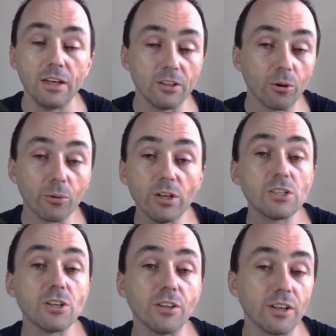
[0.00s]
The
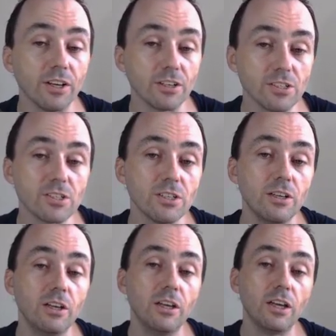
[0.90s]
reason is,
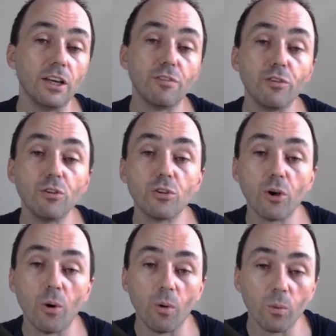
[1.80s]
even
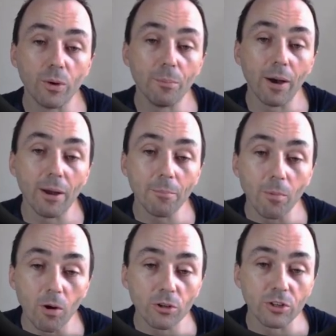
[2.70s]
though we buy
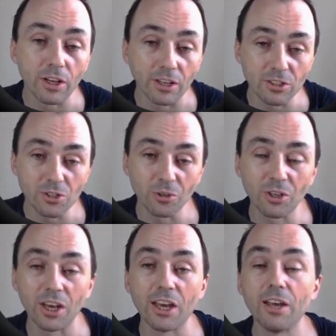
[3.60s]
more things,
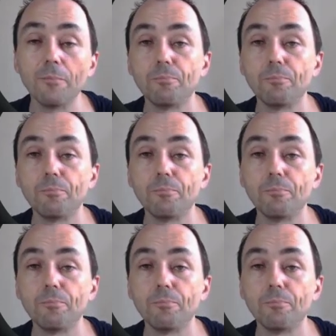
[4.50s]
okay,